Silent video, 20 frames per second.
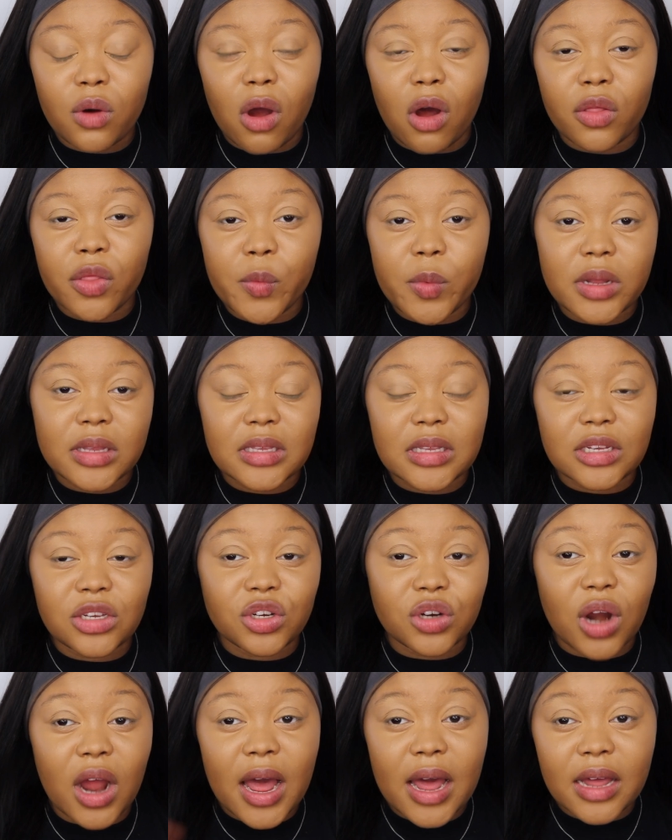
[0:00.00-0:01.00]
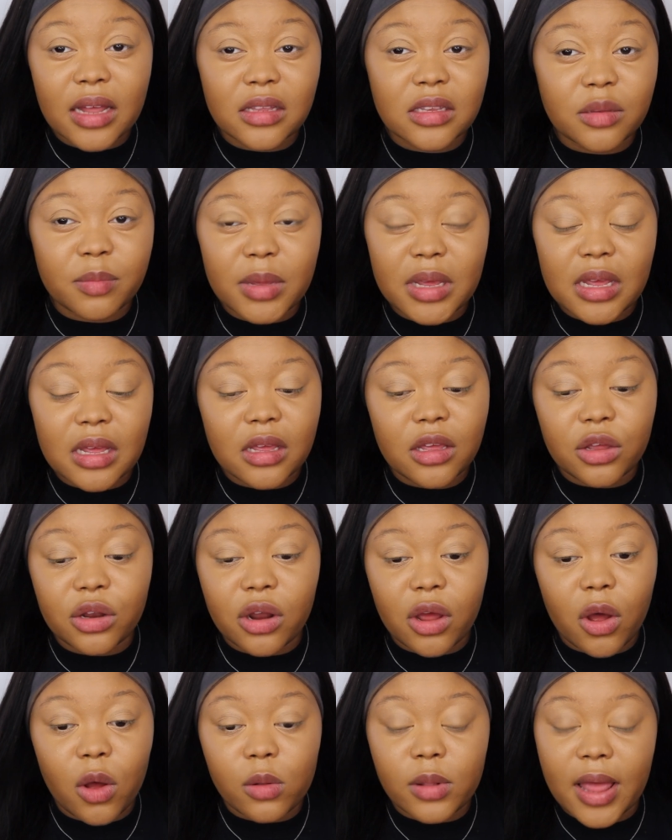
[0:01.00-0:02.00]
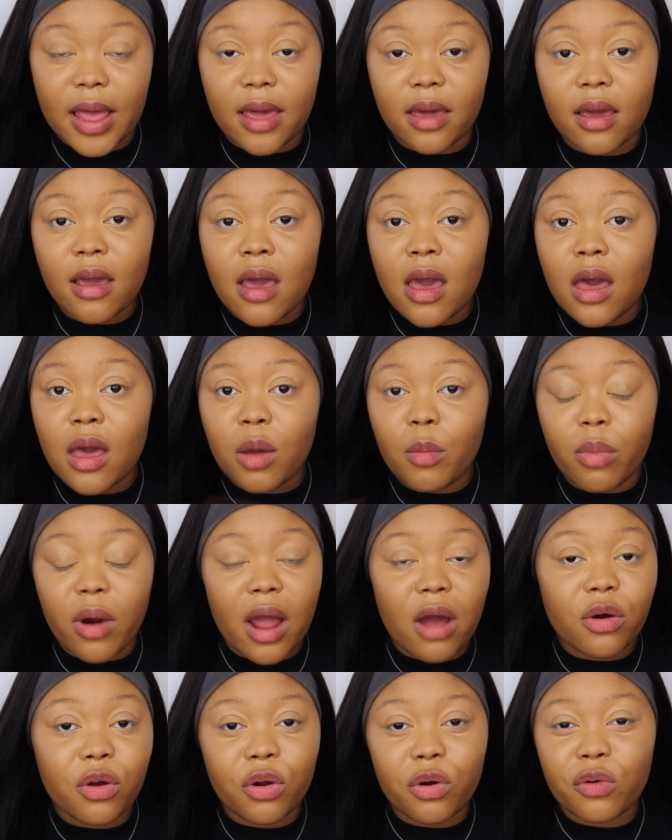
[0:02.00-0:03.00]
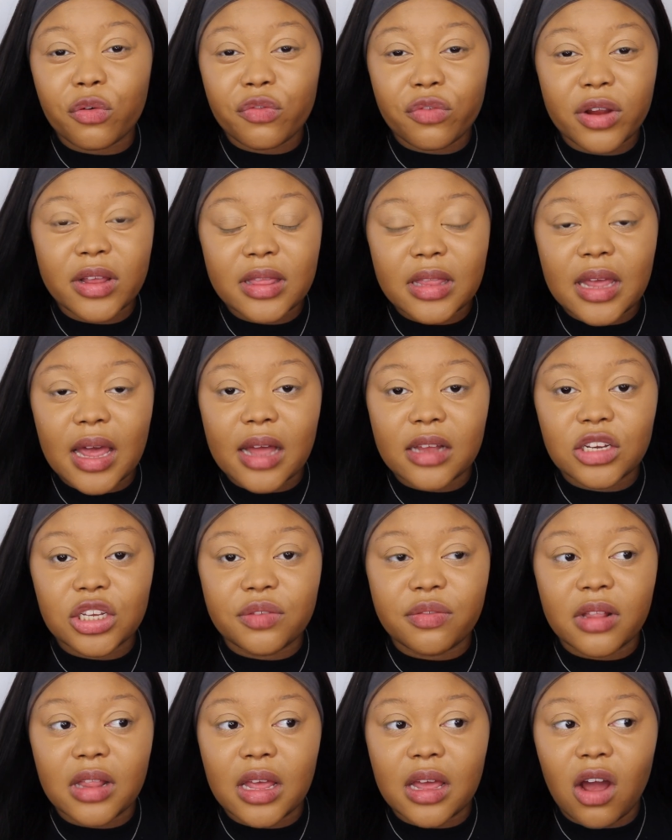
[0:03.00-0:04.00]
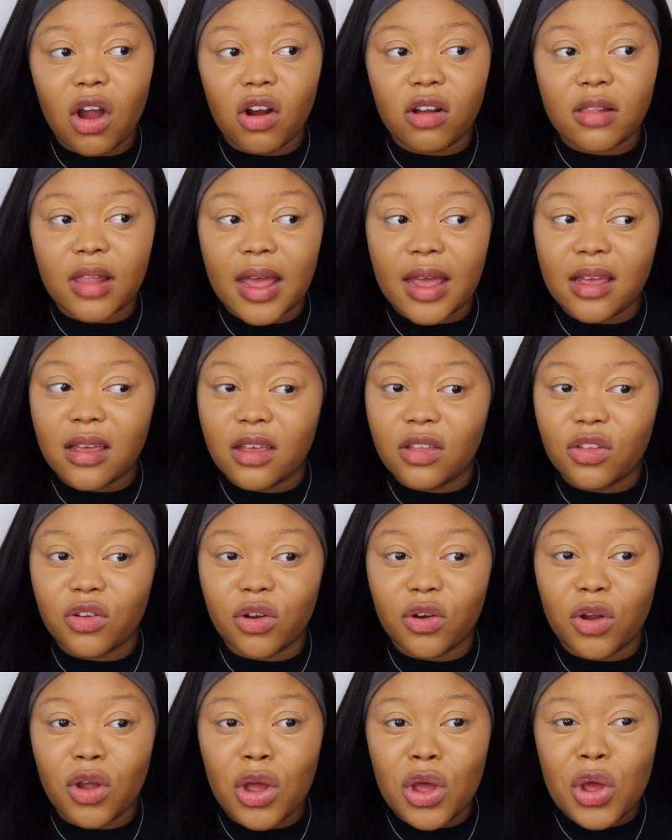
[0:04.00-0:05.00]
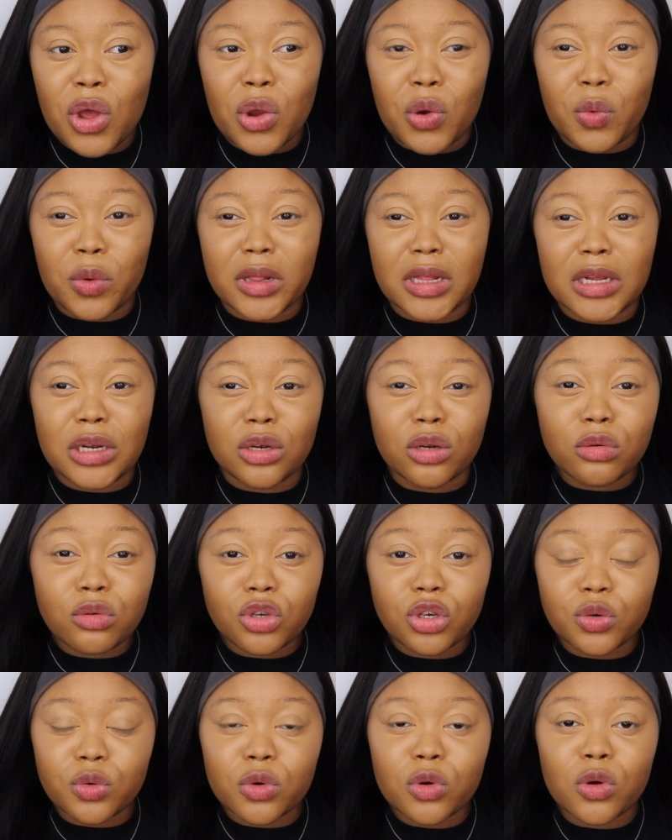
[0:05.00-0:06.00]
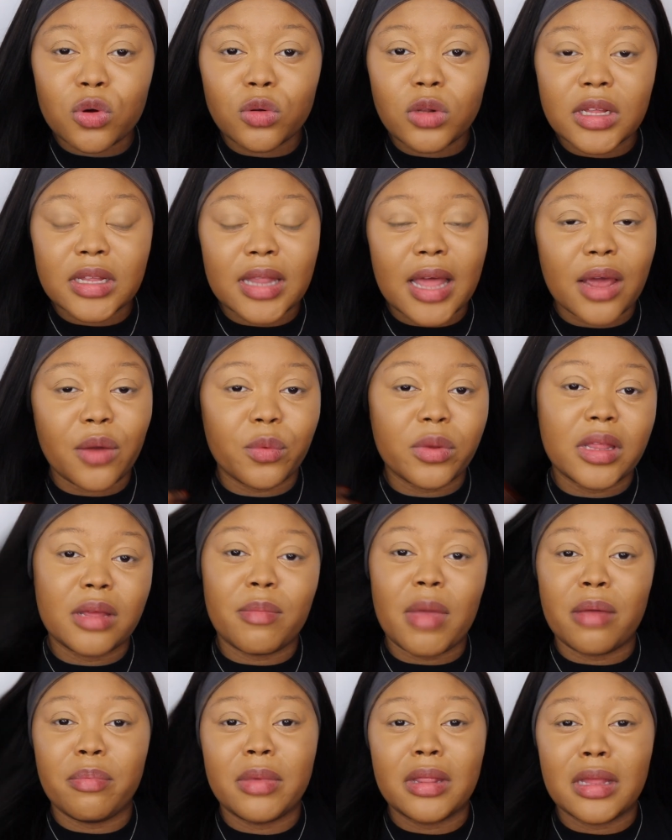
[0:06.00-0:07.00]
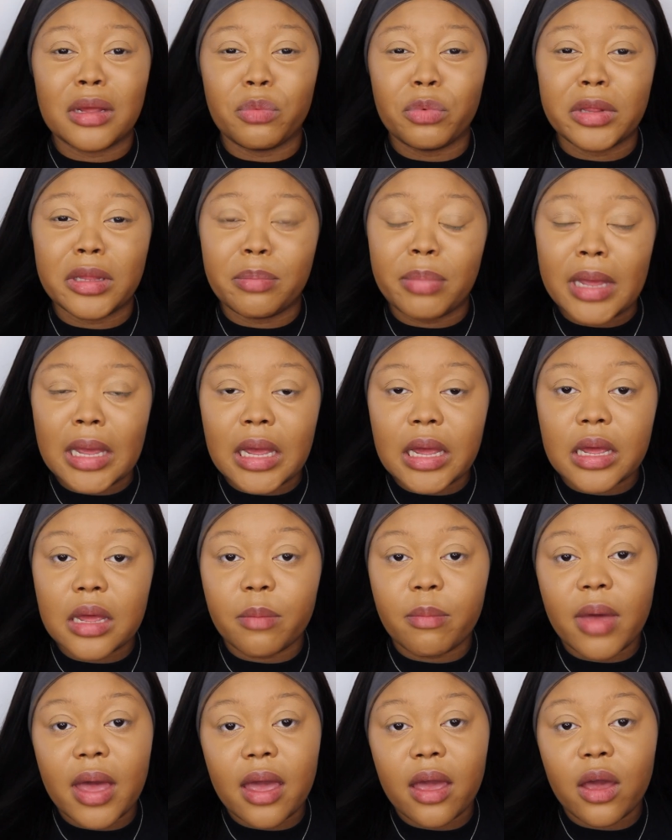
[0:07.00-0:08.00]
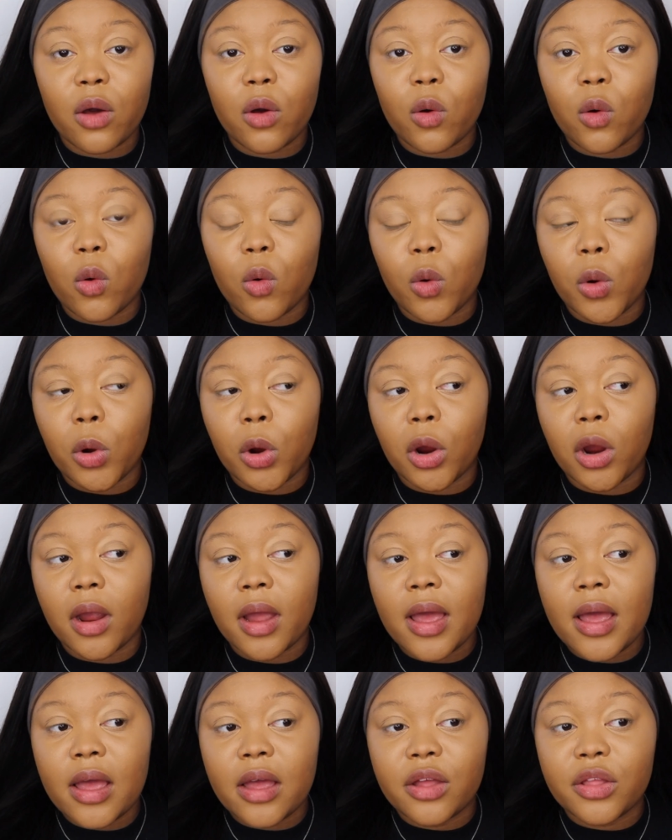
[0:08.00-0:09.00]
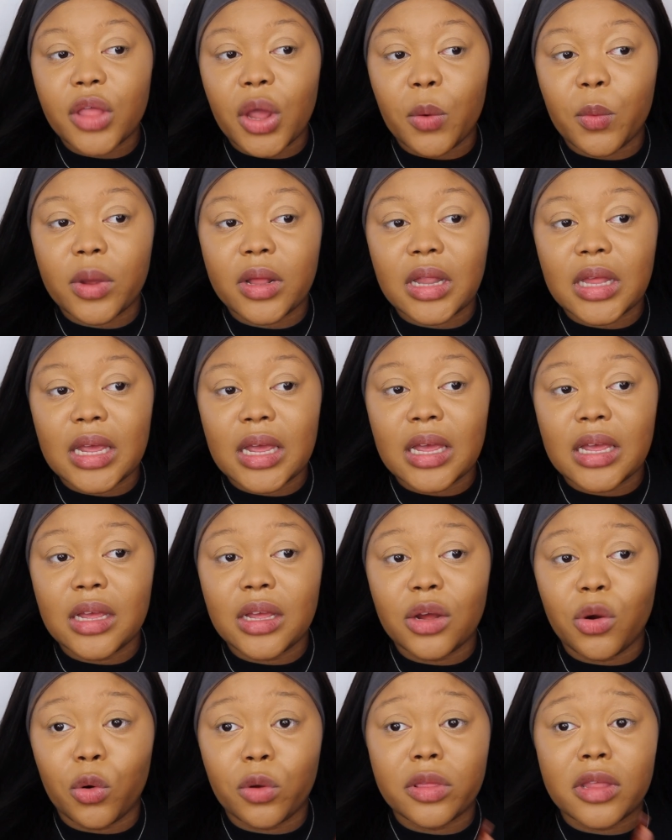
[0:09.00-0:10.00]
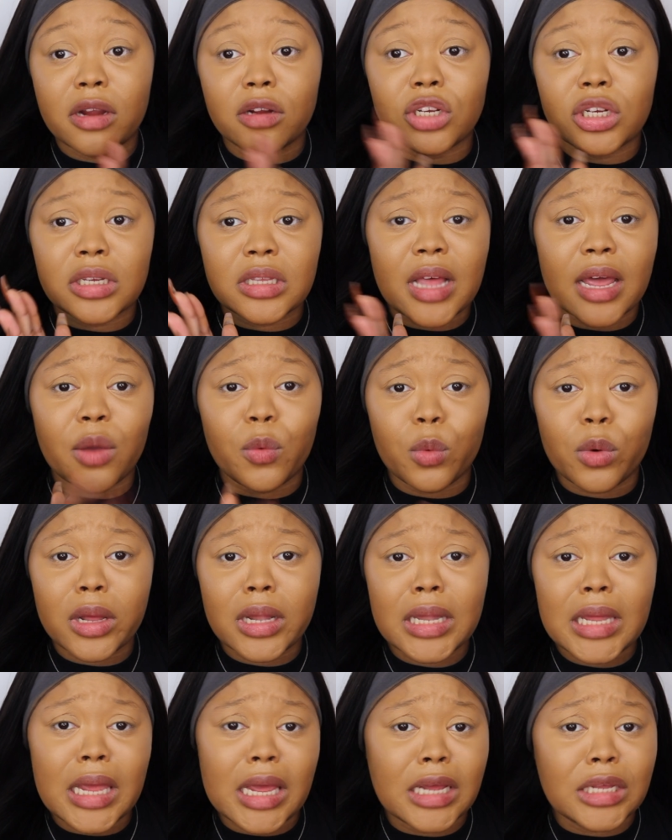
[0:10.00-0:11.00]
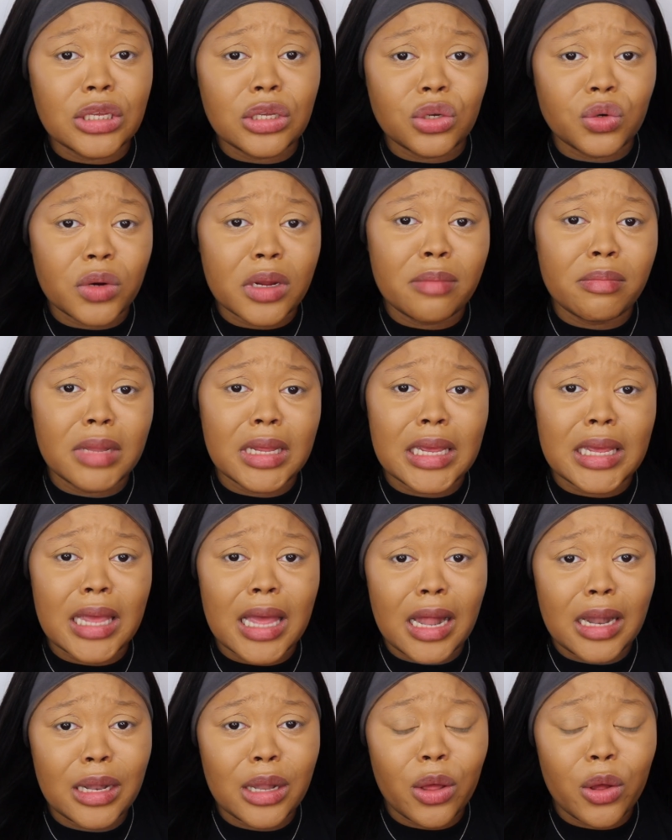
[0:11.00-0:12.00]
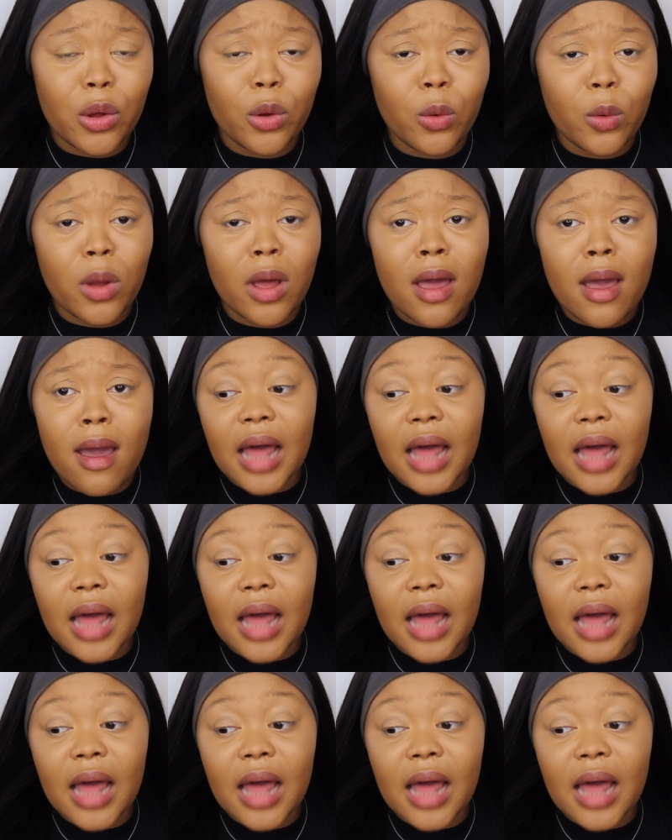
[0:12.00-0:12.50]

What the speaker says: All the ones that try to be, like brown girl friendly, I just feel like are like either really neutral and like really make me look really pink and pale, or they're just like really extremely yellow.